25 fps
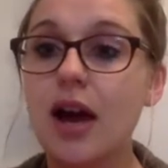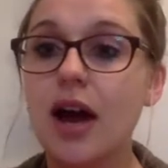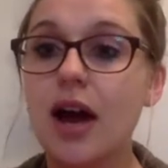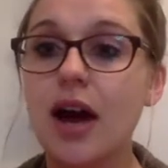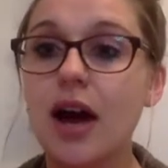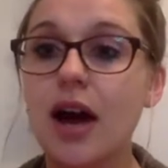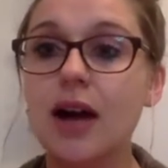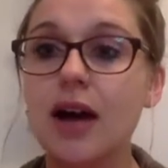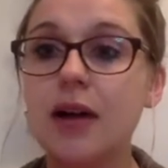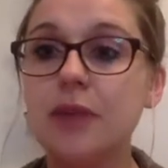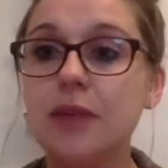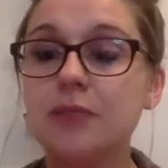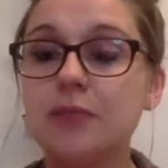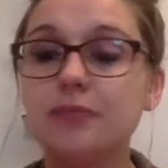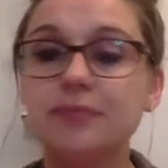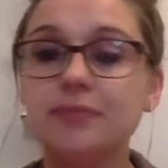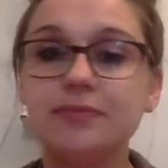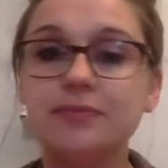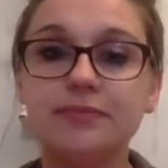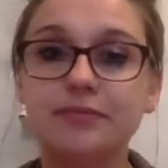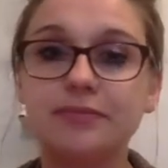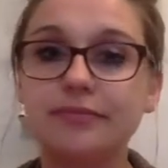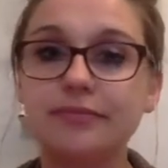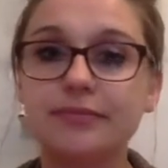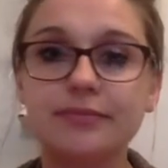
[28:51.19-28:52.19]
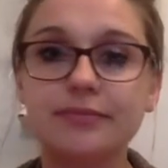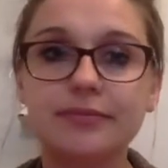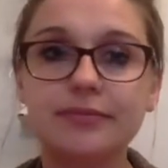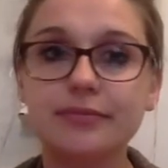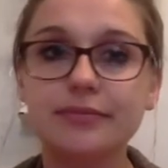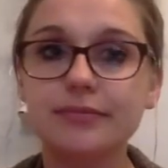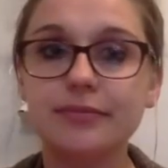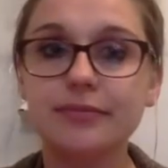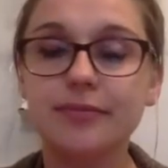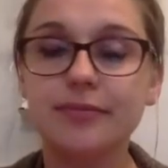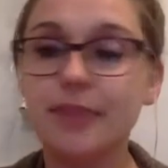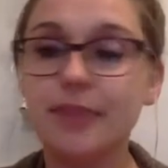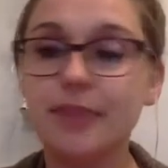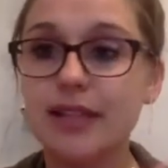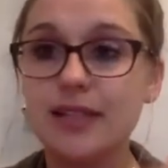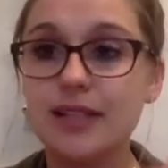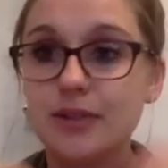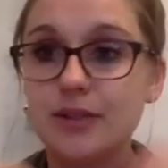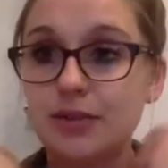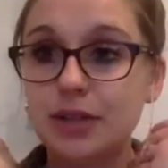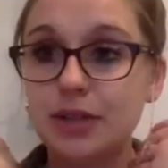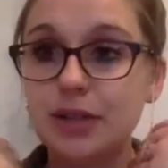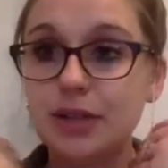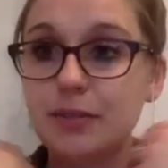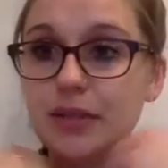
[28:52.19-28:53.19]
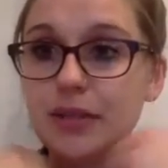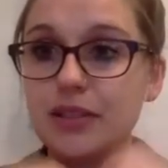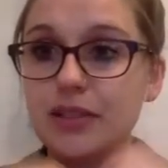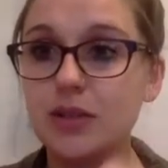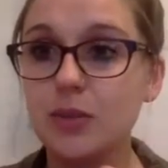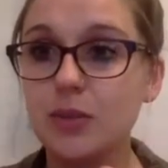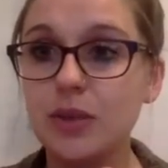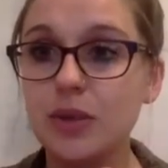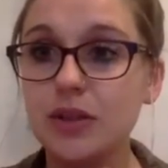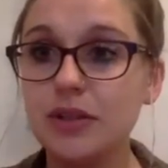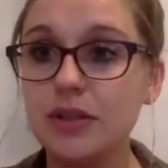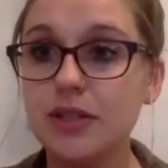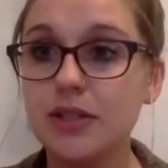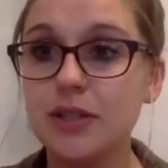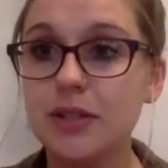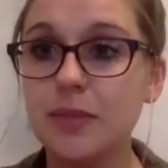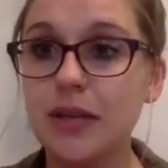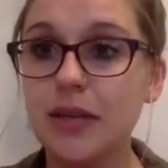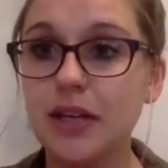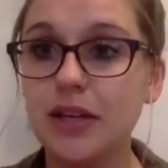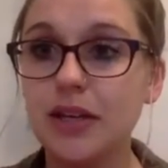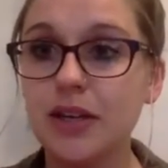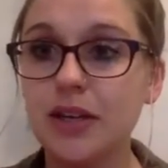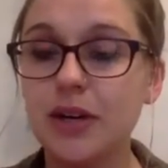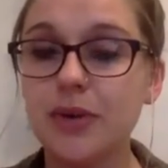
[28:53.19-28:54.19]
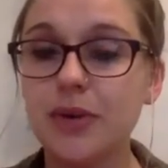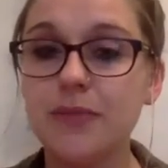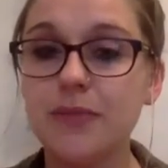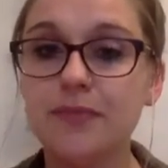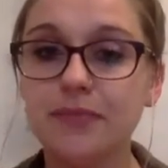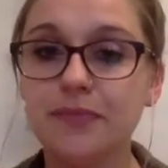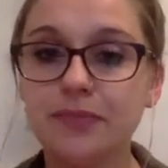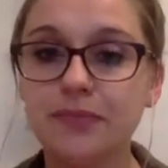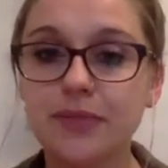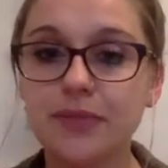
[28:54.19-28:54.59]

because it really means the world to me, you know.